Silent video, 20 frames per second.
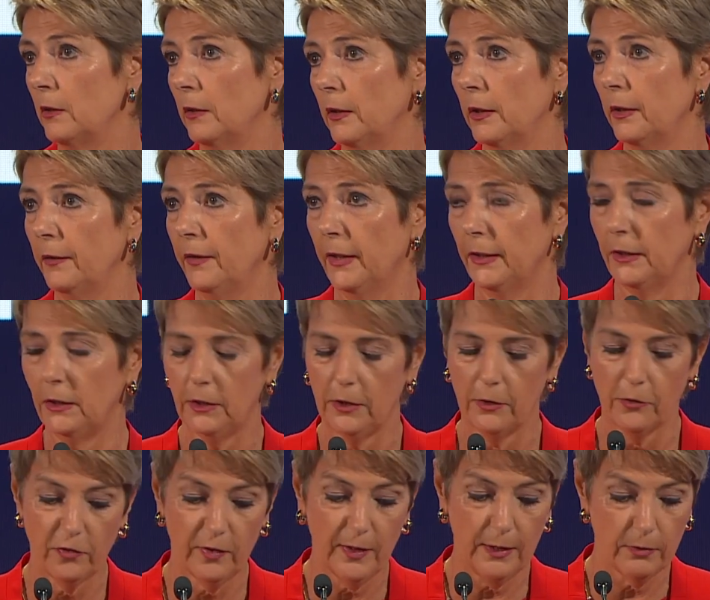the
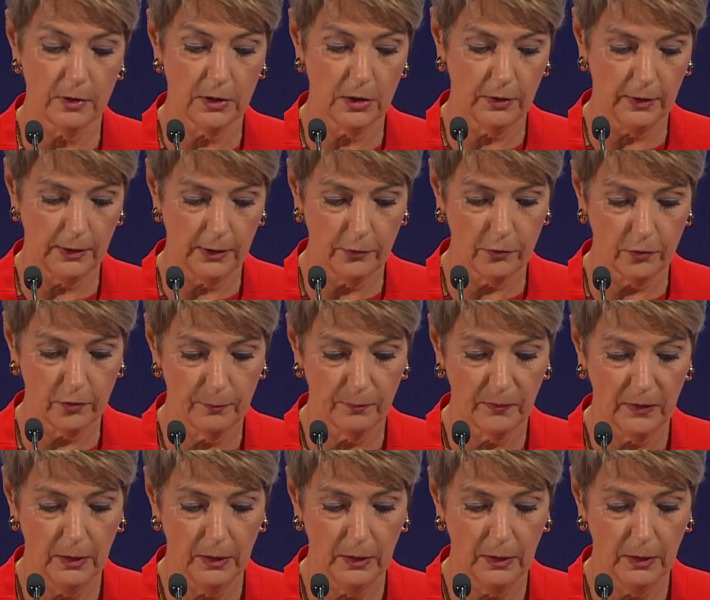1970s,